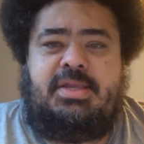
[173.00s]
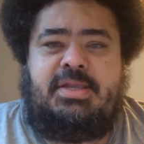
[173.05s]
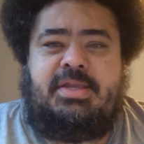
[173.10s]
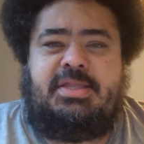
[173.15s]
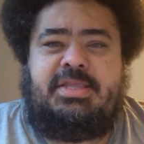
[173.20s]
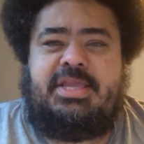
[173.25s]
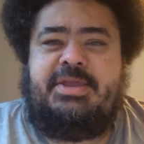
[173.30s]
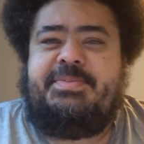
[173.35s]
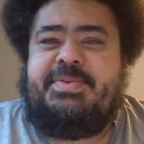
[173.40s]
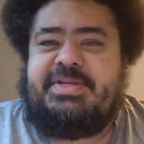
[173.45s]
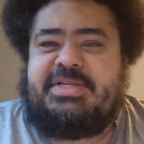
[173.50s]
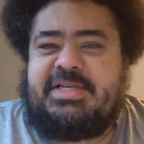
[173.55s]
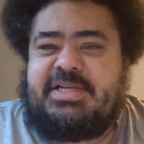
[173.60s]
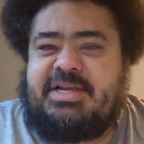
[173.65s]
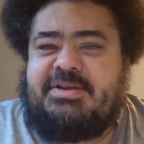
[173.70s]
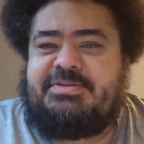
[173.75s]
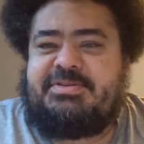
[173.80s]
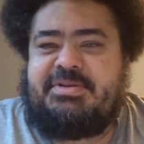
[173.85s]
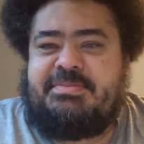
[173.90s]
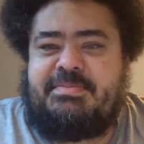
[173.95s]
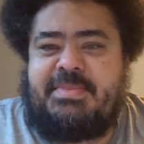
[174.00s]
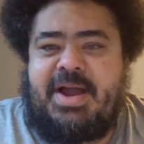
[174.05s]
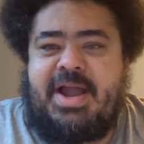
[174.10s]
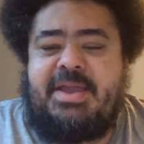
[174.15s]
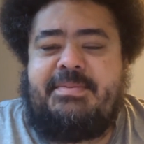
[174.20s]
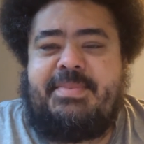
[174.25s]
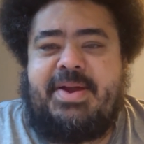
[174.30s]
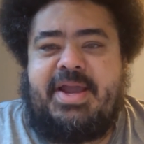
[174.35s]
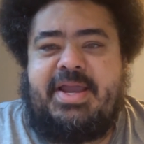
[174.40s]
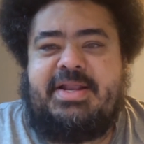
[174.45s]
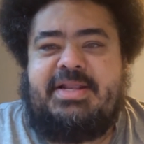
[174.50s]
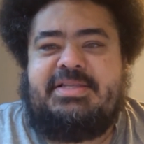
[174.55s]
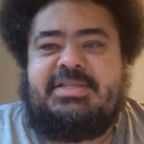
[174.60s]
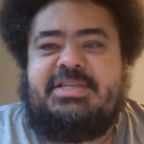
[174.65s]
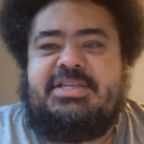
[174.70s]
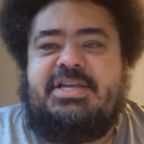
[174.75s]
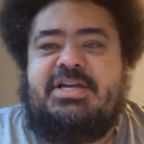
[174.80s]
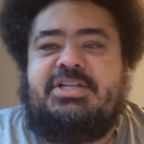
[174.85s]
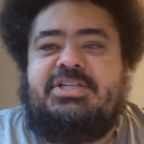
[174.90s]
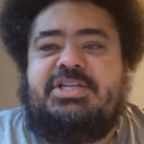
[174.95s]
The image that comes to my mind is a
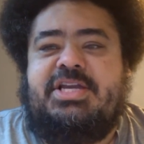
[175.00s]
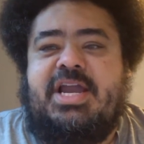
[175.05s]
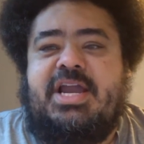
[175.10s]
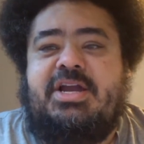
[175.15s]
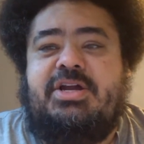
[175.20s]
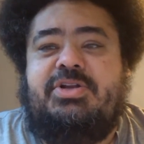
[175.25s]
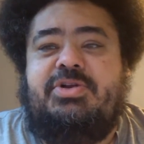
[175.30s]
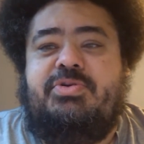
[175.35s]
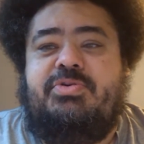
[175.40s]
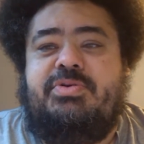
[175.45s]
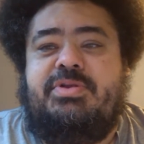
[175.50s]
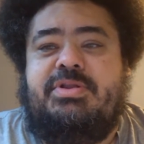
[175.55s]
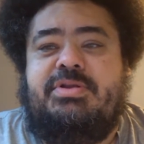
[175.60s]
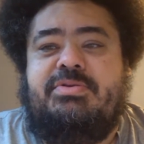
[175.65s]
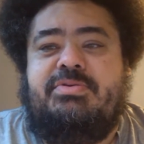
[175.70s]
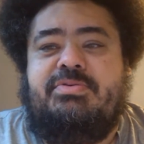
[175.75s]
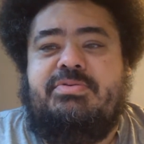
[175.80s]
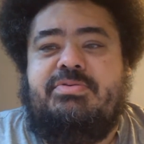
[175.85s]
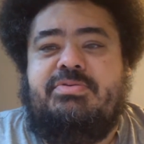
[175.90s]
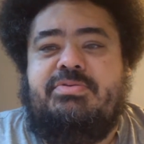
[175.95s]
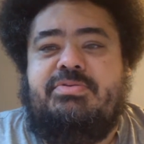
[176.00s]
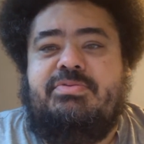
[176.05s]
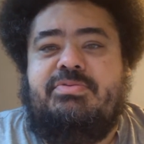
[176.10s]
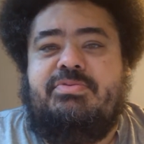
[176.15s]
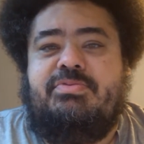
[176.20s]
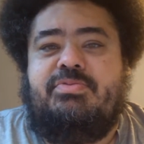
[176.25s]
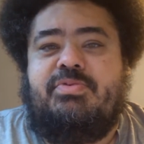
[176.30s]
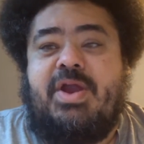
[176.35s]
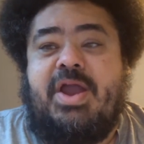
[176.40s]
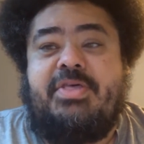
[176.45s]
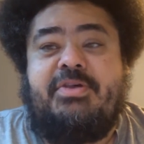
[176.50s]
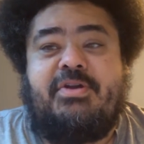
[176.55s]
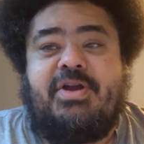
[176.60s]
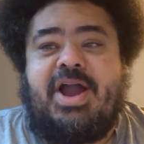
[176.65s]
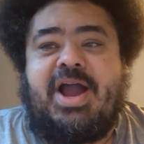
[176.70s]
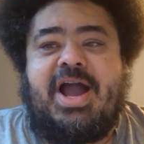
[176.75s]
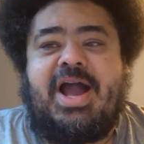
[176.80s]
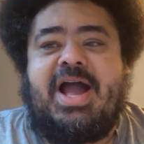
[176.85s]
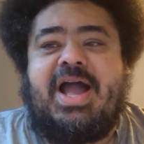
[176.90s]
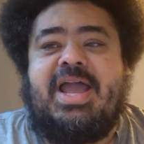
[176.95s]
young child who would rather
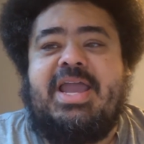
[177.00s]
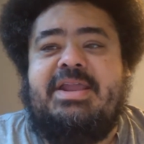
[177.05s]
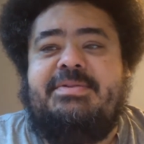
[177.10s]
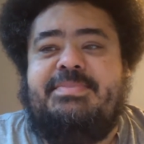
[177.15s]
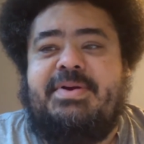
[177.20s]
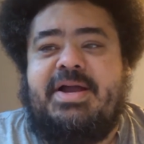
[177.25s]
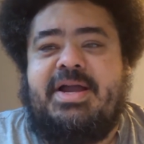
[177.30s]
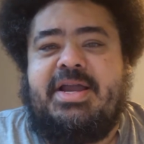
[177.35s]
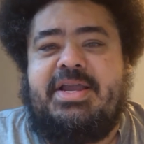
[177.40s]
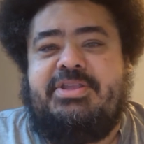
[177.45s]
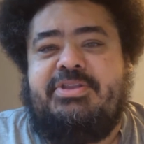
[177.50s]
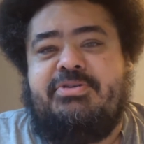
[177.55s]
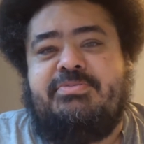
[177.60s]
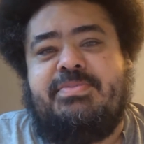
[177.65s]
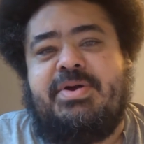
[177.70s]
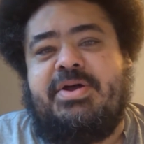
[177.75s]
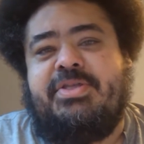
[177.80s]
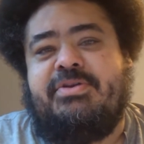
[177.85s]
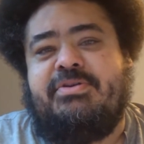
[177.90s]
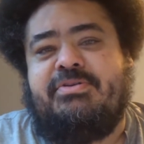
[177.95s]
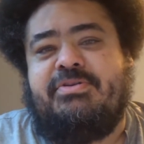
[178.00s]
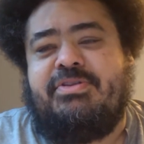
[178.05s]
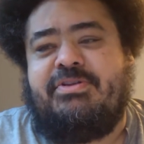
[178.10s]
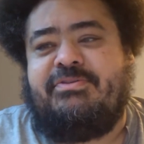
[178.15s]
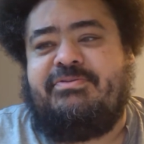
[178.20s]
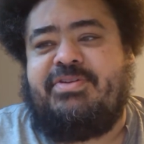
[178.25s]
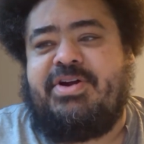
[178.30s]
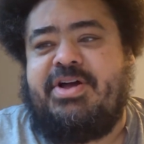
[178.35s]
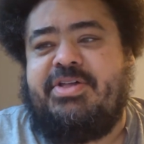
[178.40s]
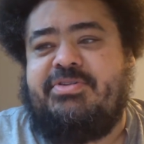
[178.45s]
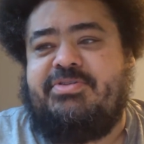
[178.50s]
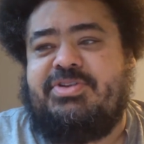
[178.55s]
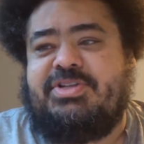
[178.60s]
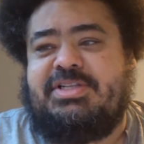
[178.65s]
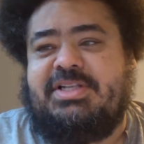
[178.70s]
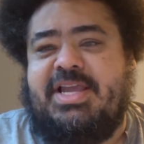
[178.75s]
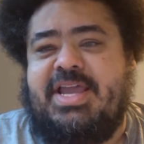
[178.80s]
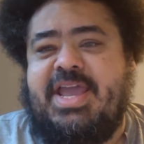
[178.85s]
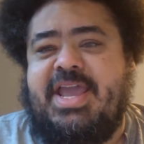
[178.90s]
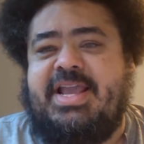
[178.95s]
hide behind their mother or their father's
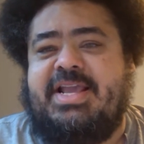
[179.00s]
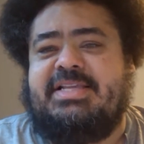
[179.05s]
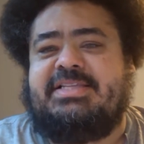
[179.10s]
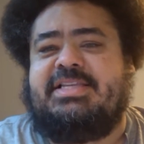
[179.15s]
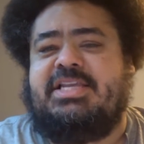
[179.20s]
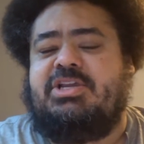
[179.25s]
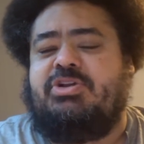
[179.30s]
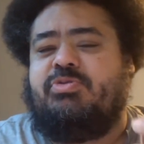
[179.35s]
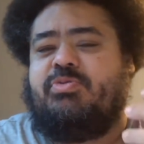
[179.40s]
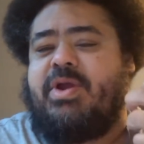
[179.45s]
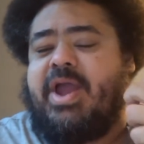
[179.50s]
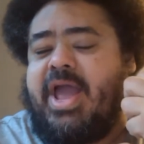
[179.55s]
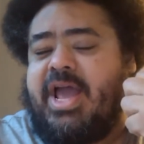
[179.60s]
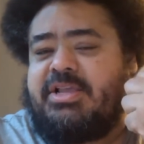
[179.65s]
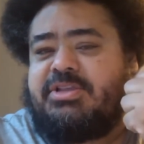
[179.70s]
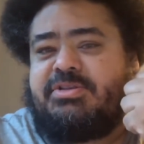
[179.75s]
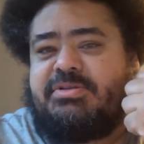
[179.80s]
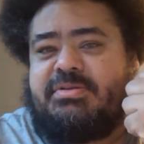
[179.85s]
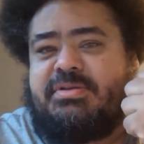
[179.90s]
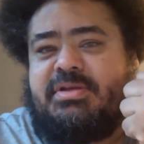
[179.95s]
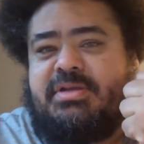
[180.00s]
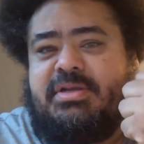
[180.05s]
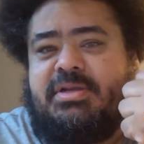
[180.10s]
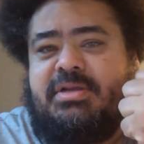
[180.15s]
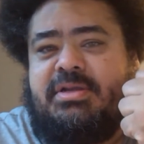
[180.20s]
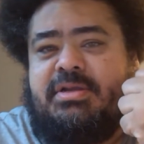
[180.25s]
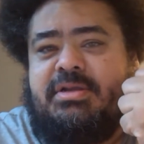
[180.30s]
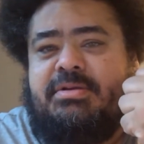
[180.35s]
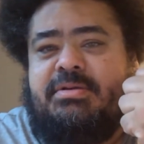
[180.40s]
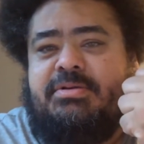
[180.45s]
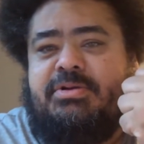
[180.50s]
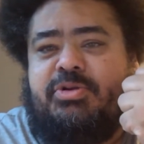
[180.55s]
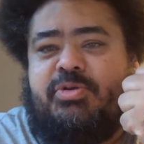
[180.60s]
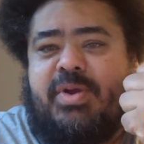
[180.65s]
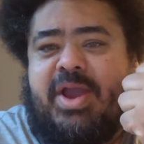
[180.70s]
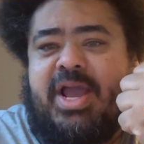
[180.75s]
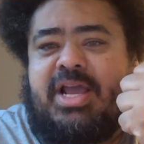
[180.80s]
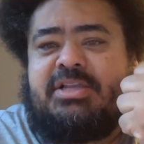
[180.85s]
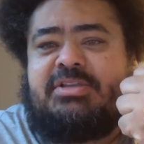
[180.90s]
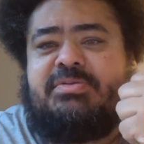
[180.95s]
leg as they grasp
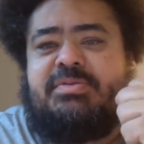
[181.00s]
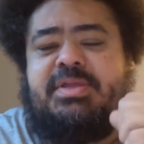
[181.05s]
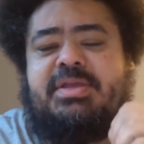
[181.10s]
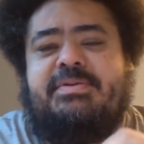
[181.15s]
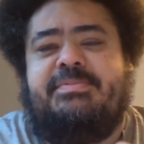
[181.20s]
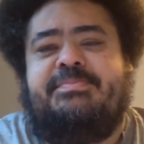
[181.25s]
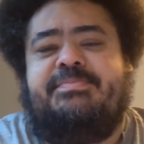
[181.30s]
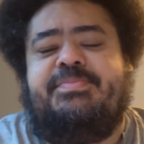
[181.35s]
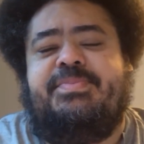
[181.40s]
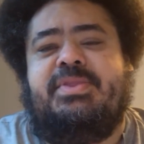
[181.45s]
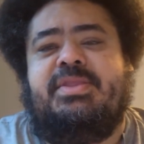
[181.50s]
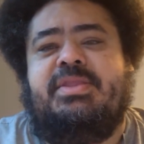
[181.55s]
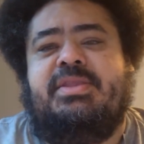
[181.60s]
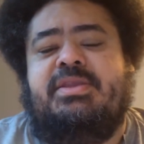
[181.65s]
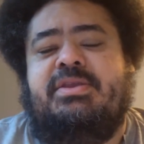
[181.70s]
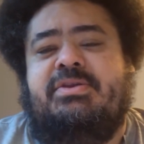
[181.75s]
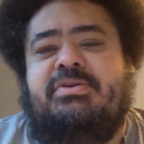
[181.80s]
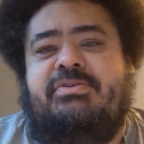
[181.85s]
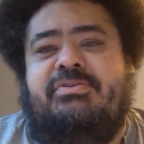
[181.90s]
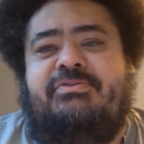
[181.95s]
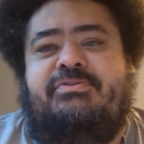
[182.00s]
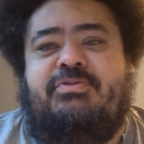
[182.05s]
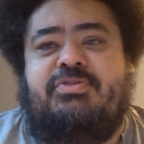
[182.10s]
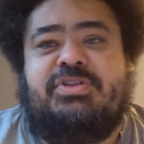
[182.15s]
them for